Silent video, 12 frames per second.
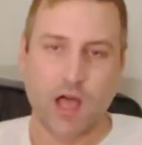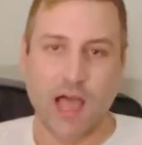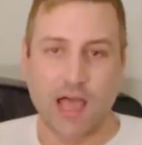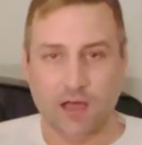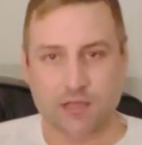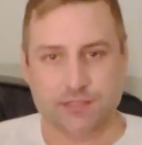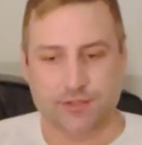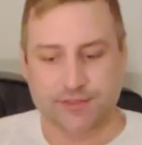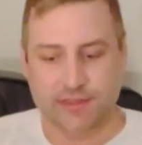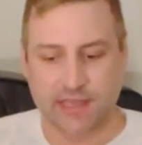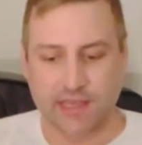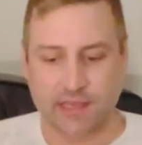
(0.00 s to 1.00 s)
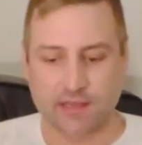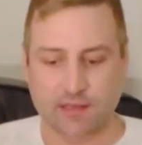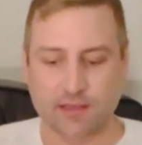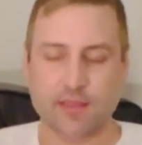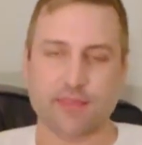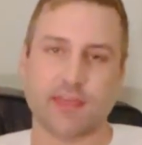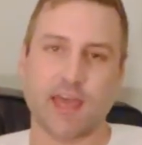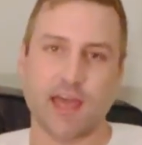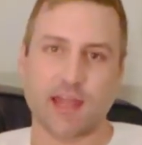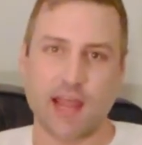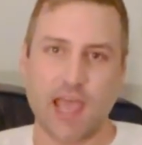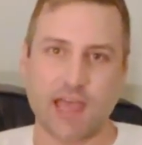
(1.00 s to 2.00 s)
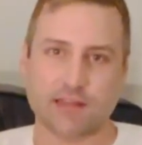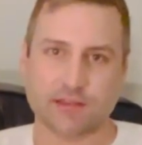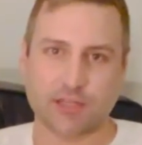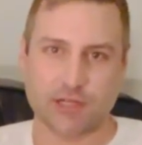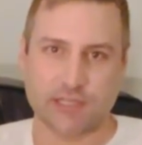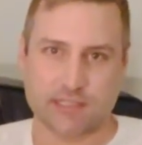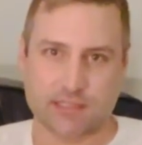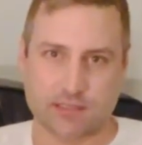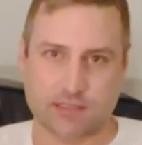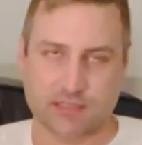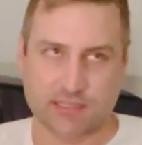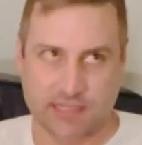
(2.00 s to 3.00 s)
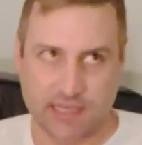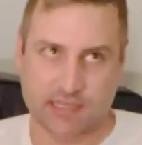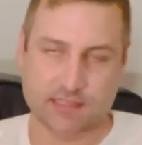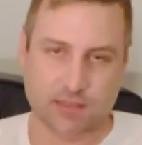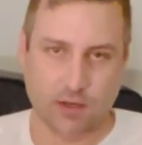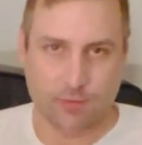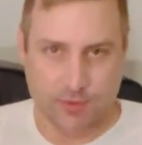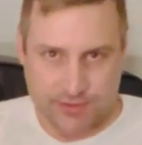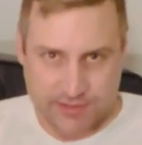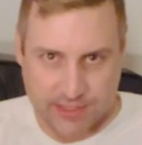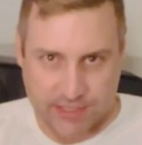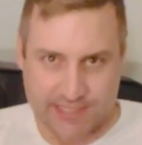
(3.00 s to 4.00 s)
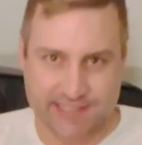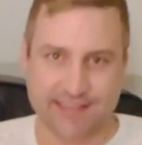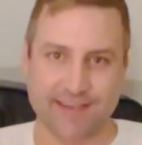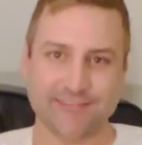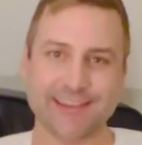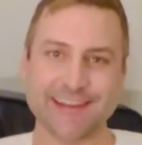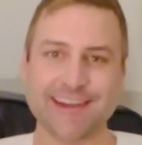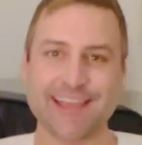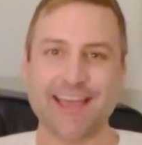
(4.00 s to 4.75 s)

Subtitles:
I also think that at 36, almost 37,